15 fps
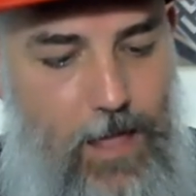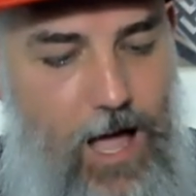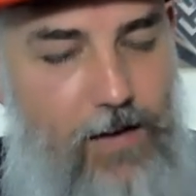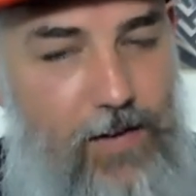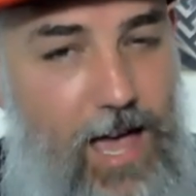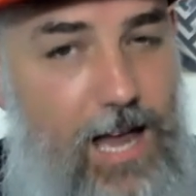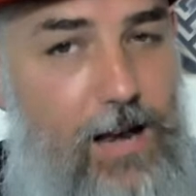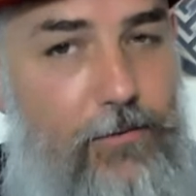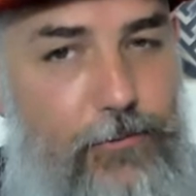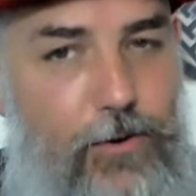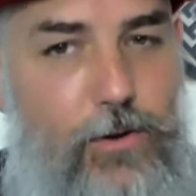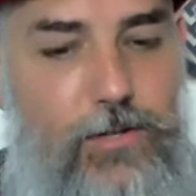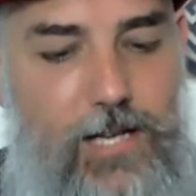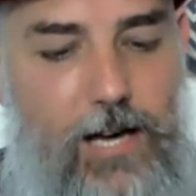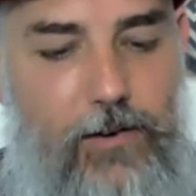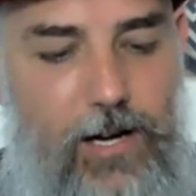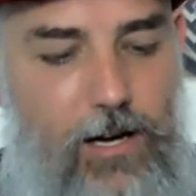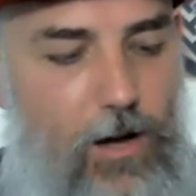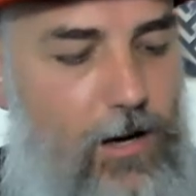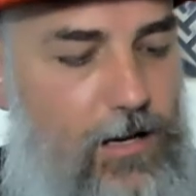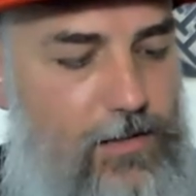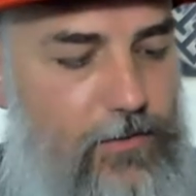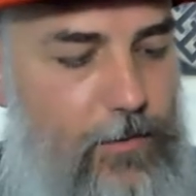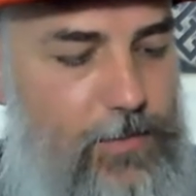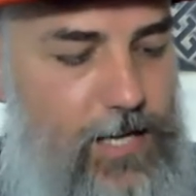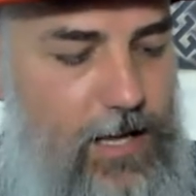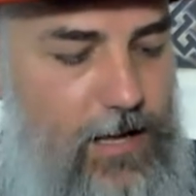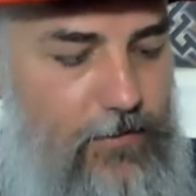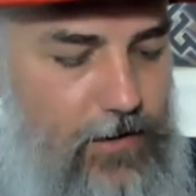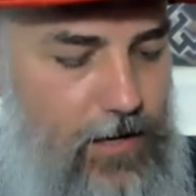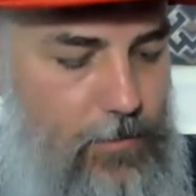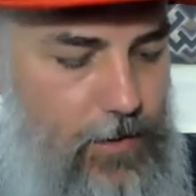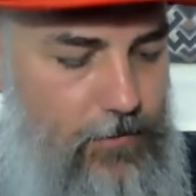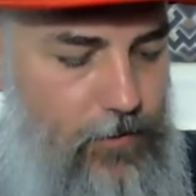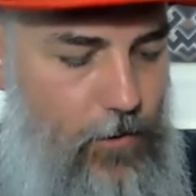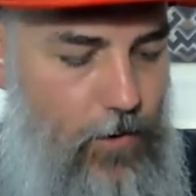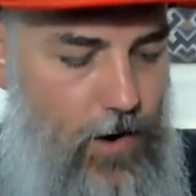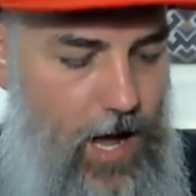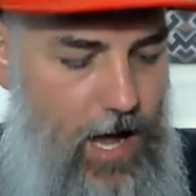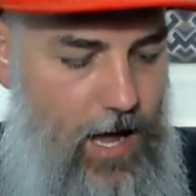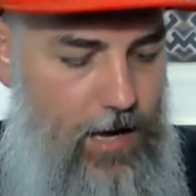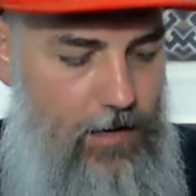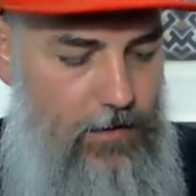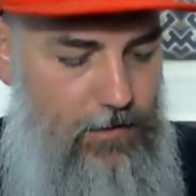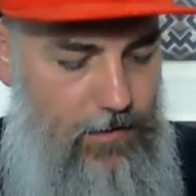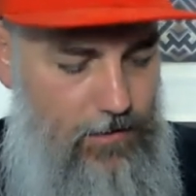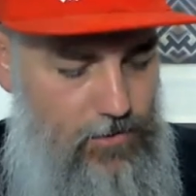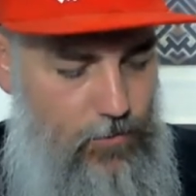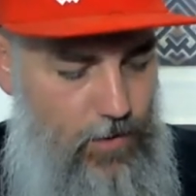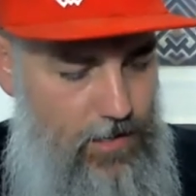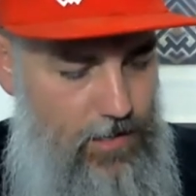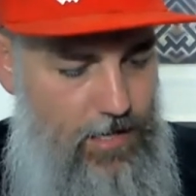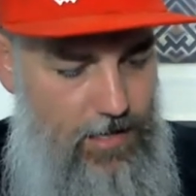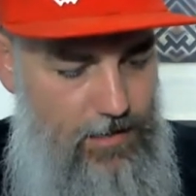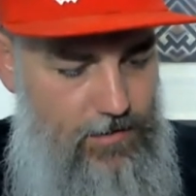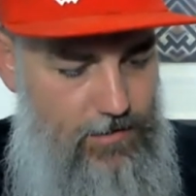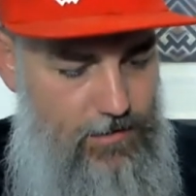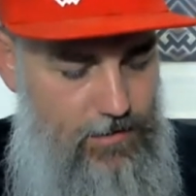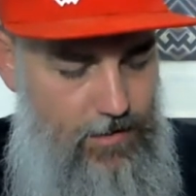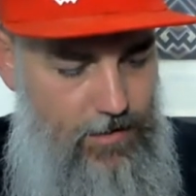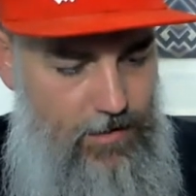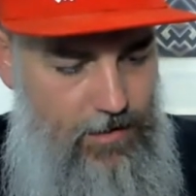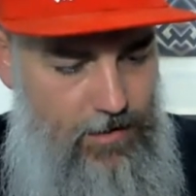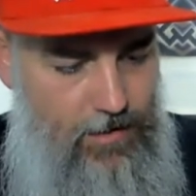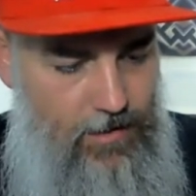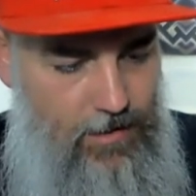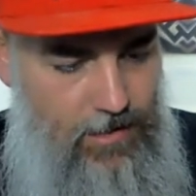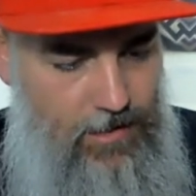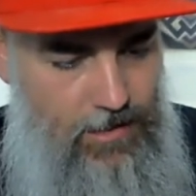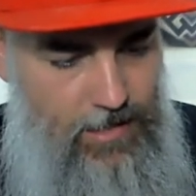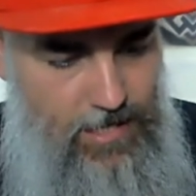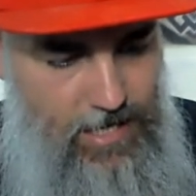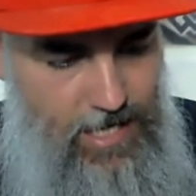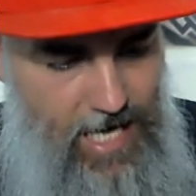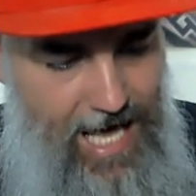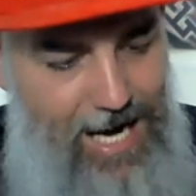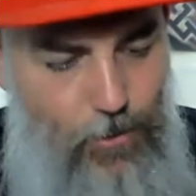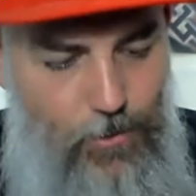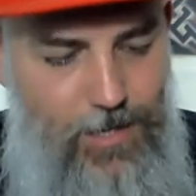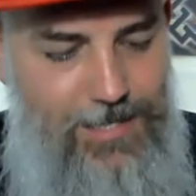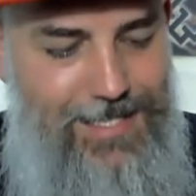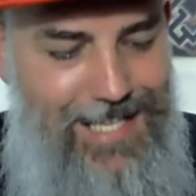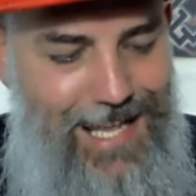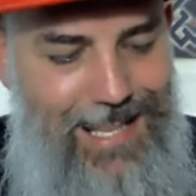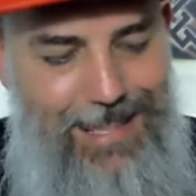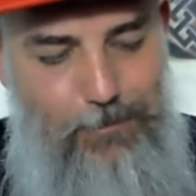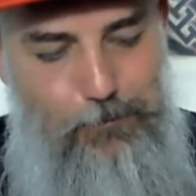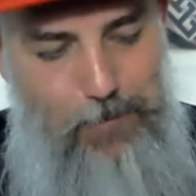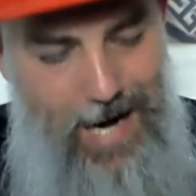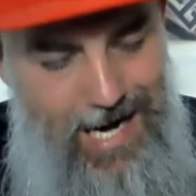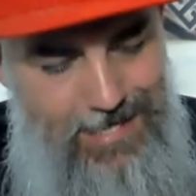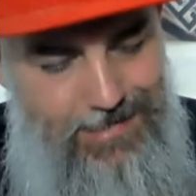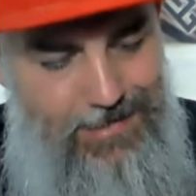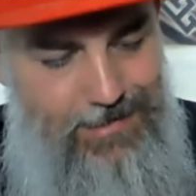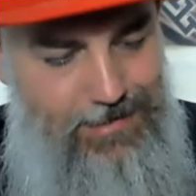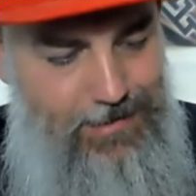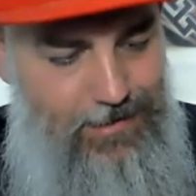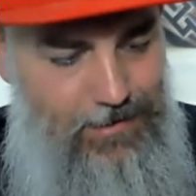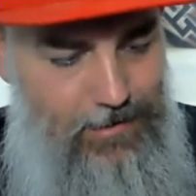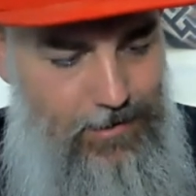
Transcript: I've had a few cherry colas from South Africa before, and this one is, I don't want to say the best,